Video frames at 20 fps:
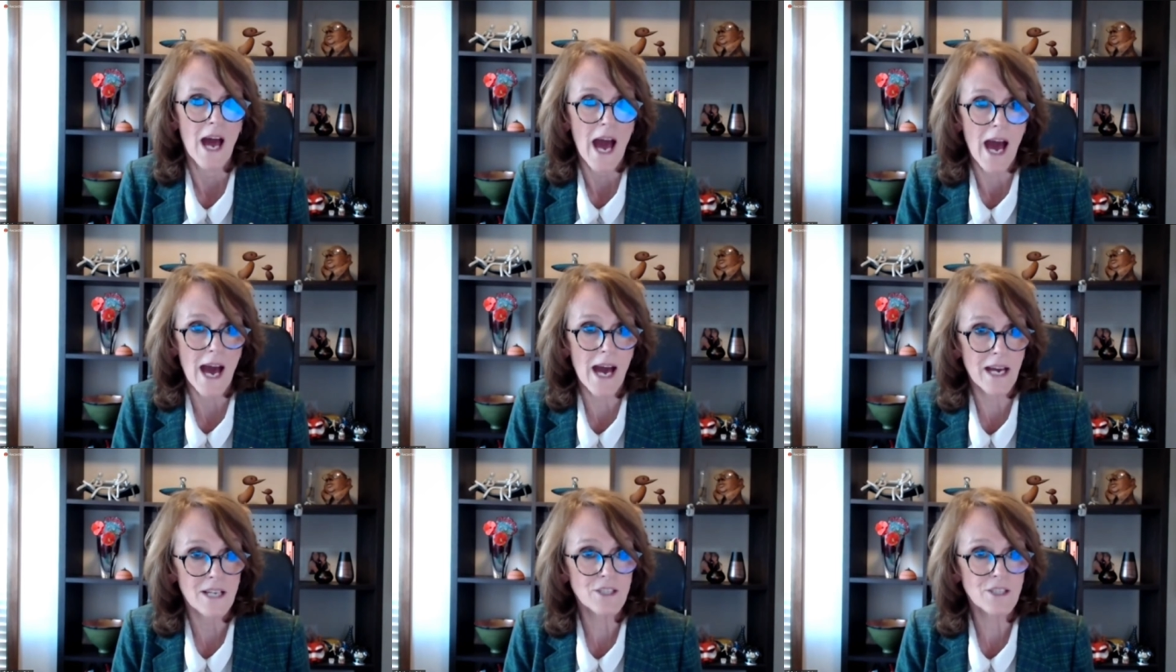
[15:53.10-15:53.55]

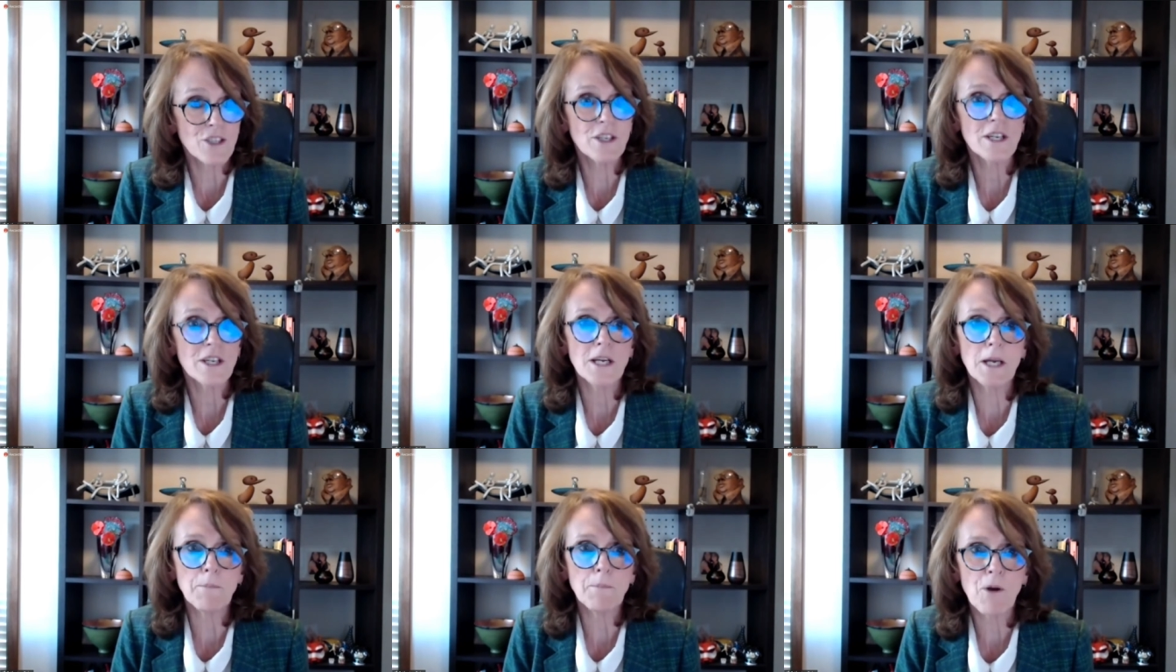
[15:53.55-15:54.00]
And you
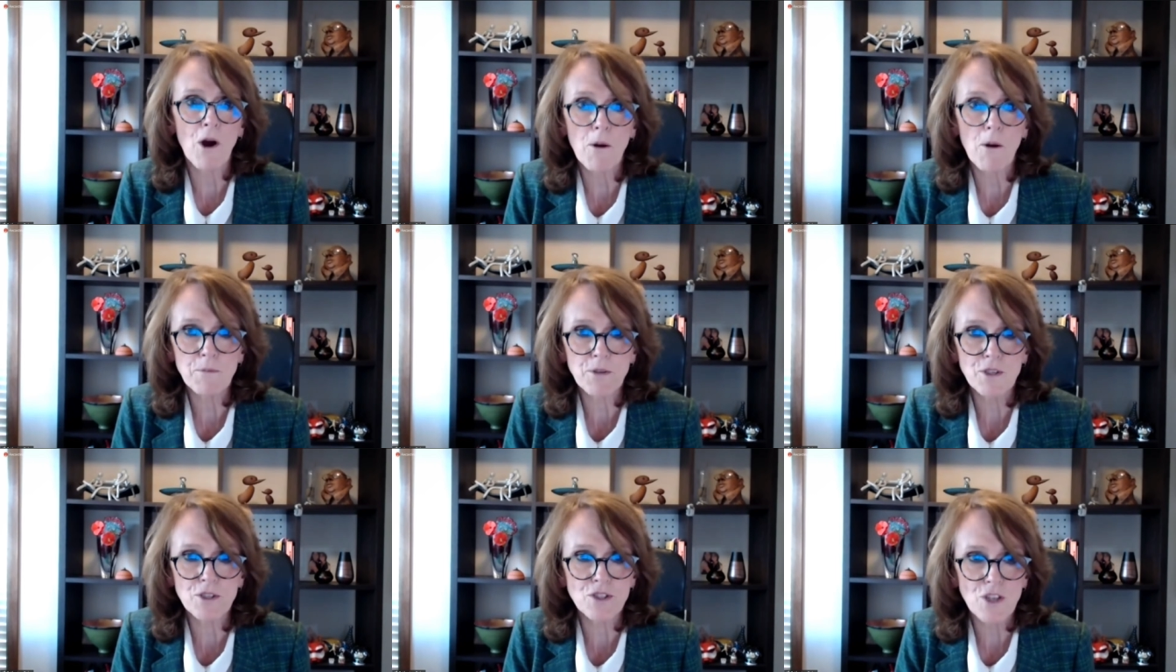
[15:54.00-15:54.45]
can keep your
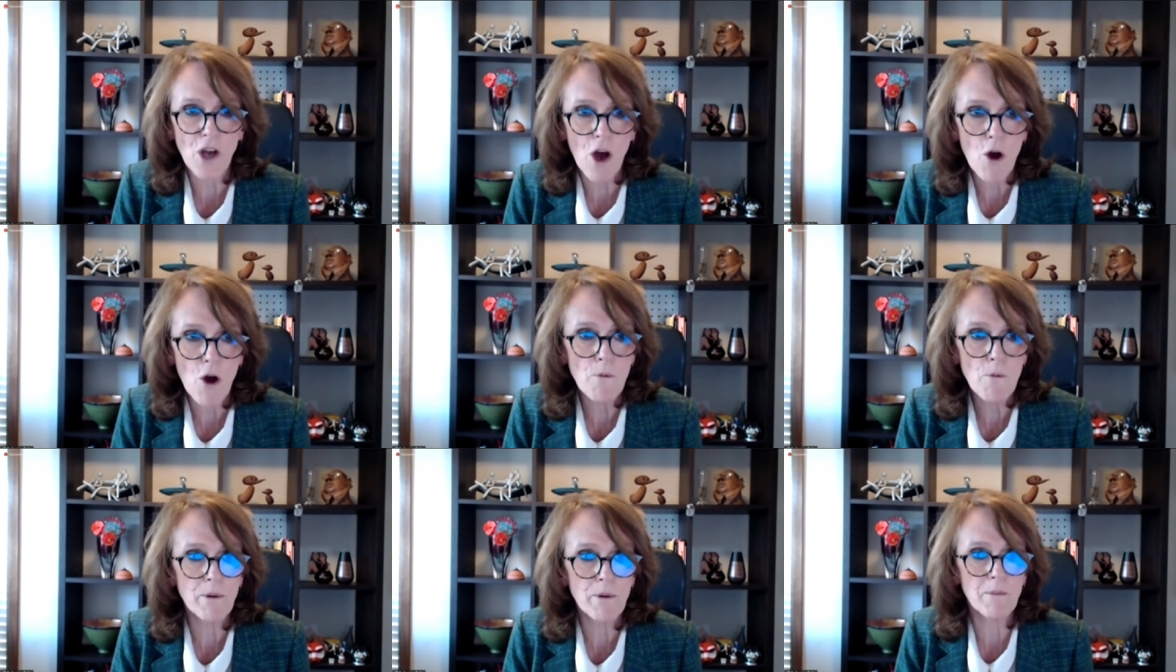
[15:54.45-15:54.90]
options
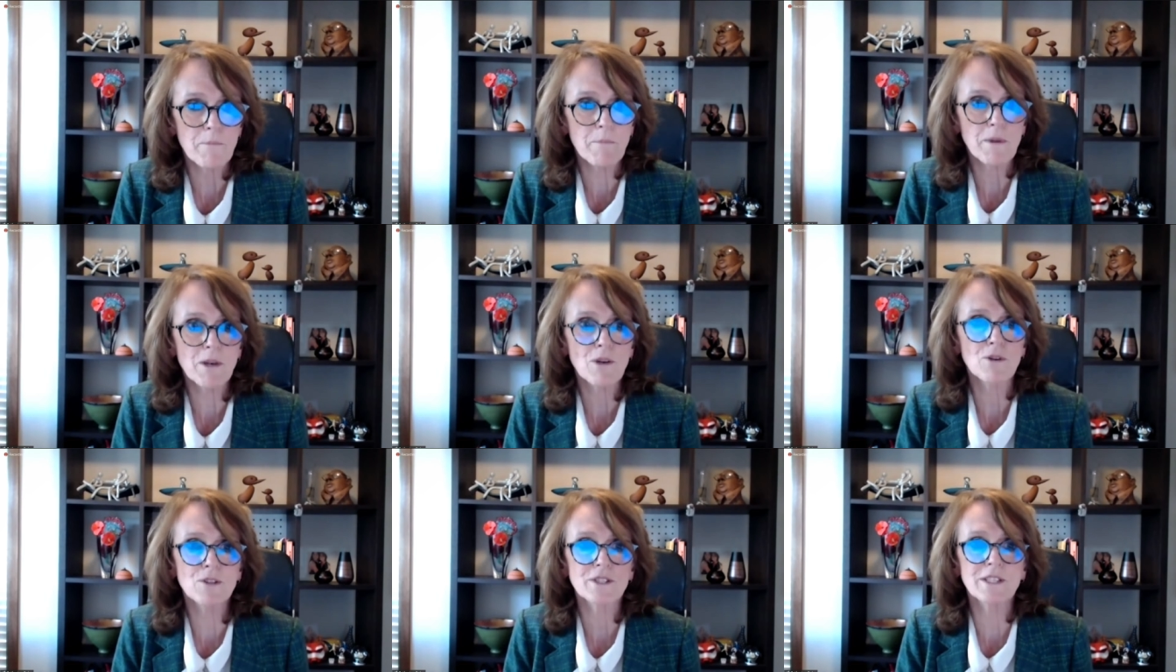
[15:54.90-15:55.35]
open
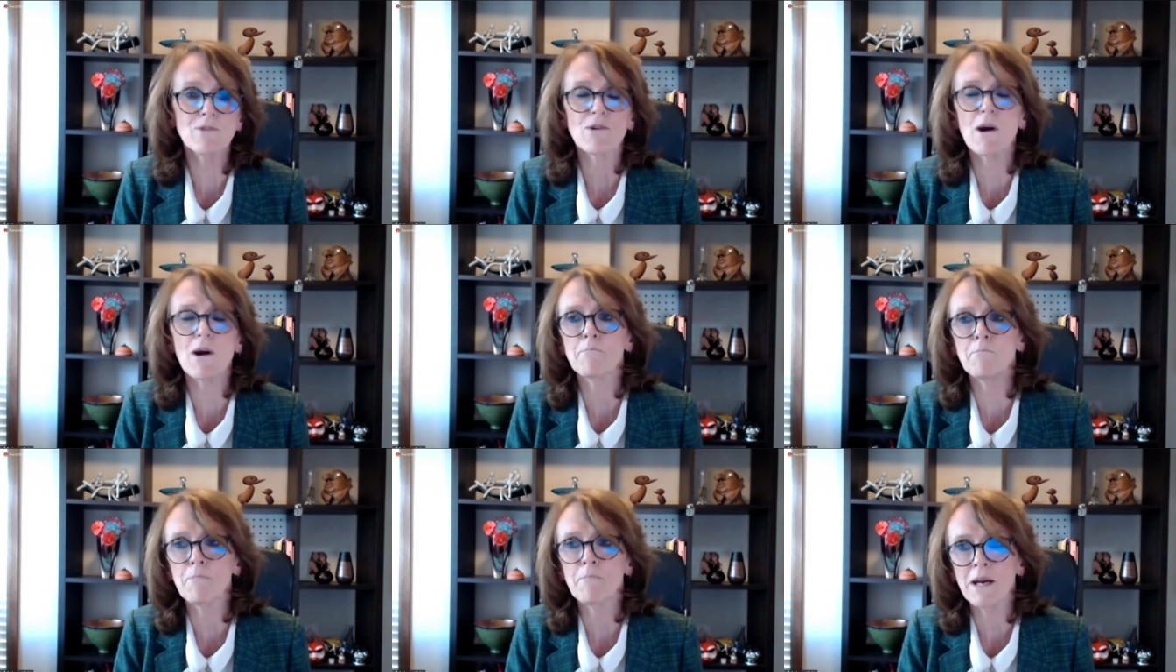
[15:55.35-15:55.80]
because there
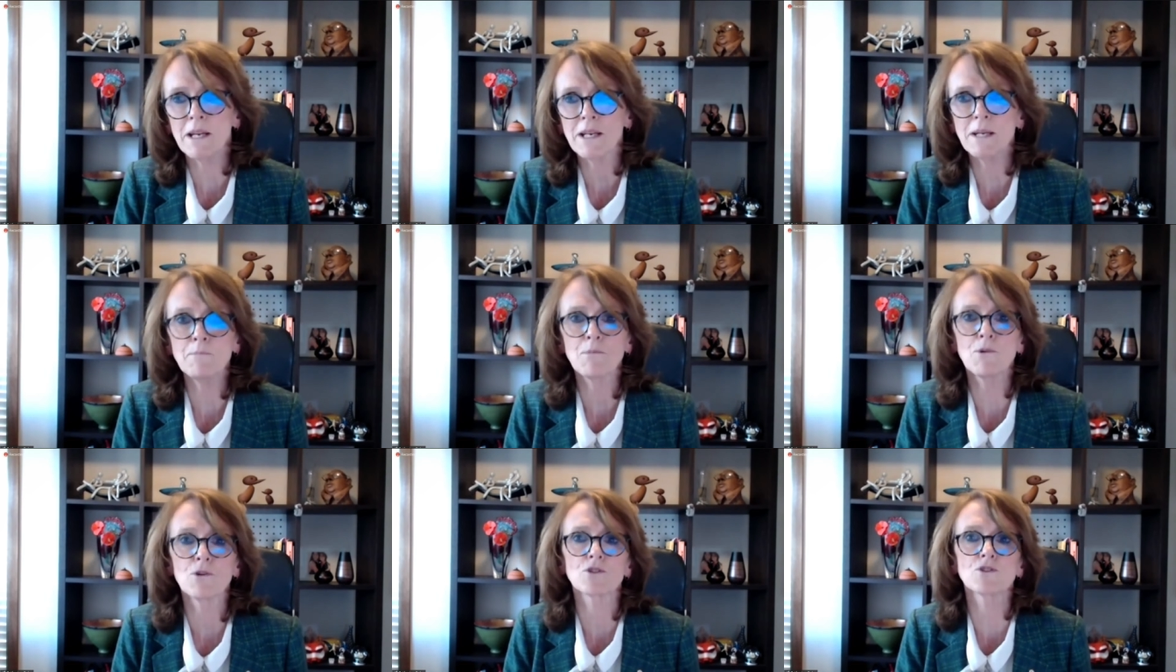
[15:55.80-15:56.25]
are many
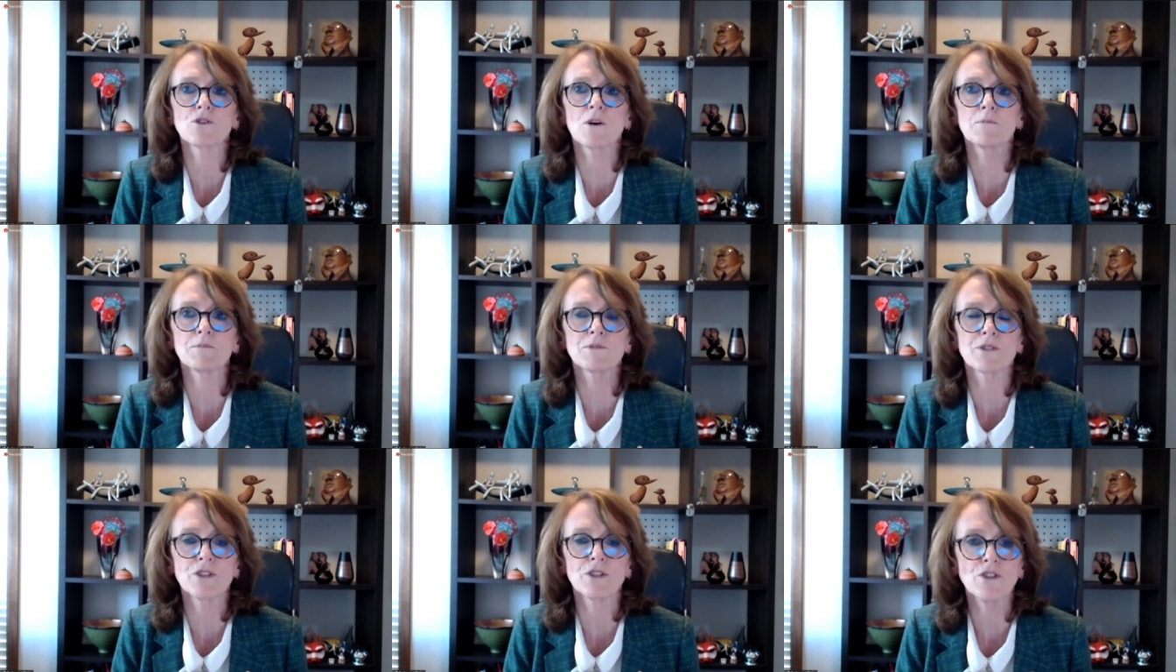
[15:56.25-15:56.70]
more
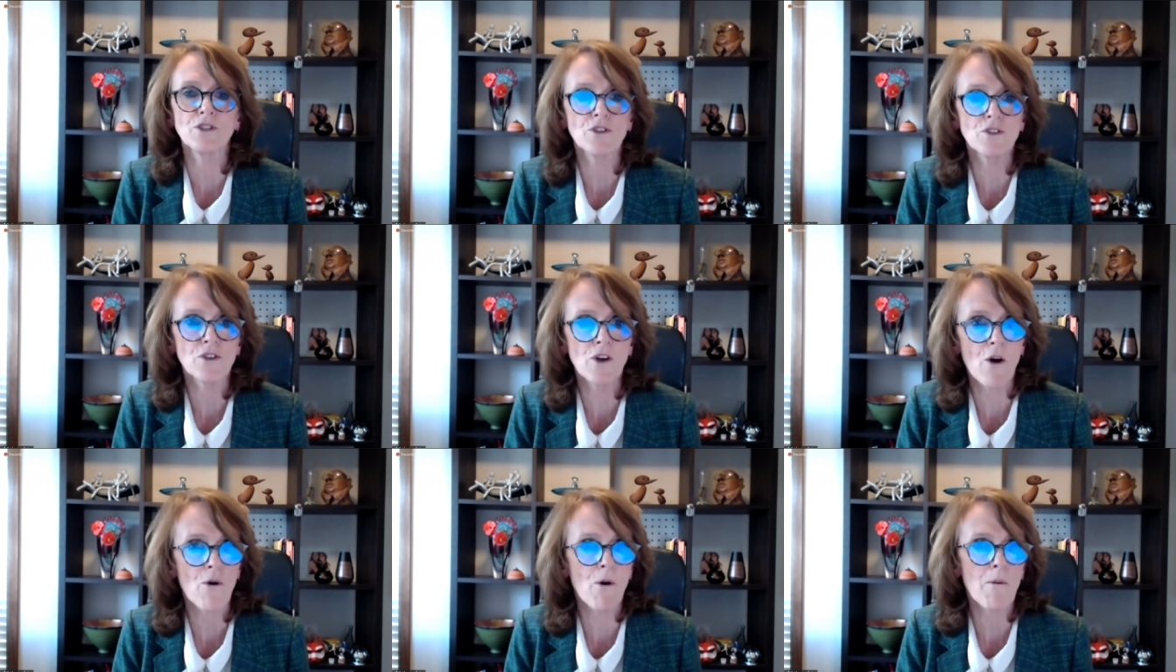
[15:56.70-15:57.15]
jobs than you
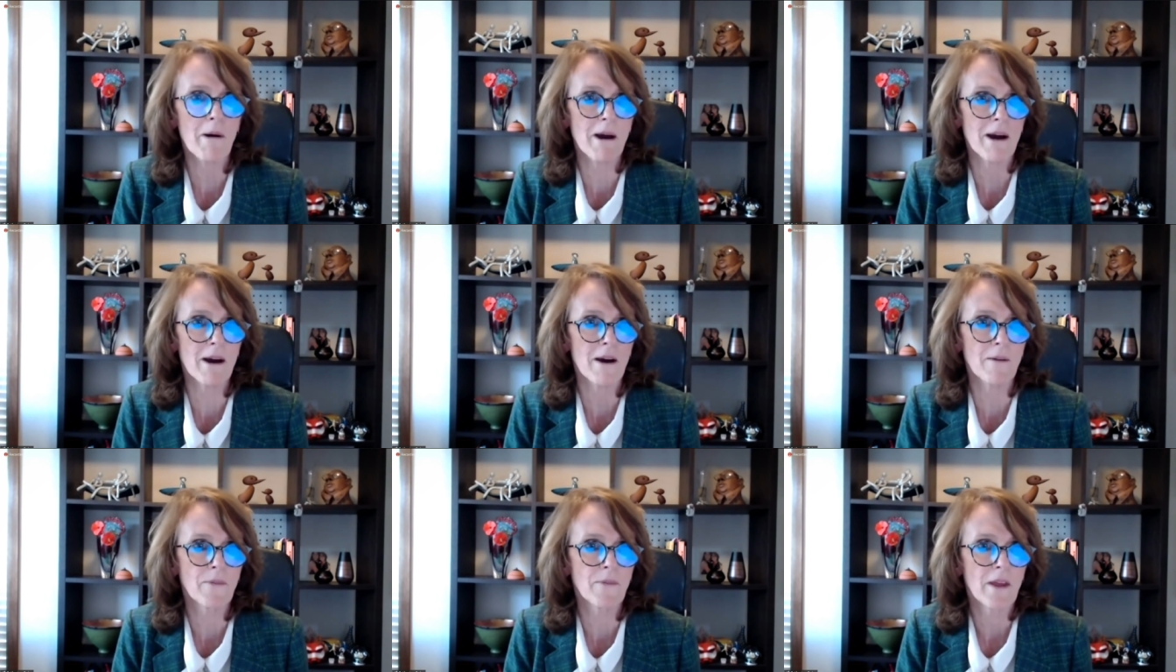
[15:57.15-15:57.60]
know
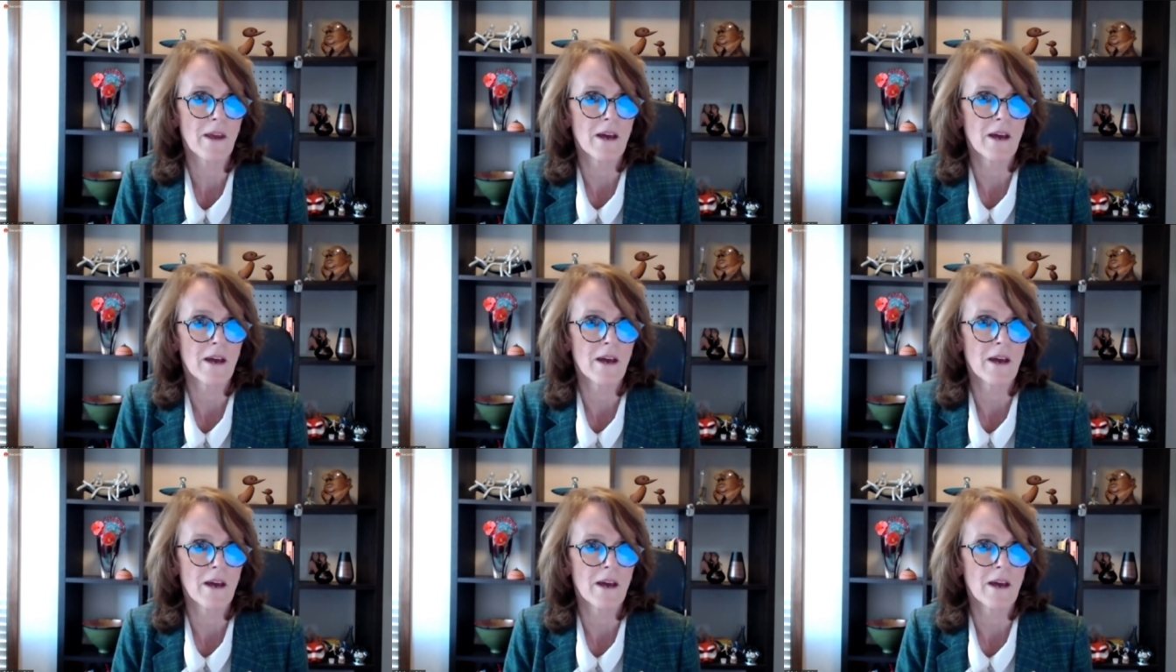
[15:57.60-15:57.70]
about.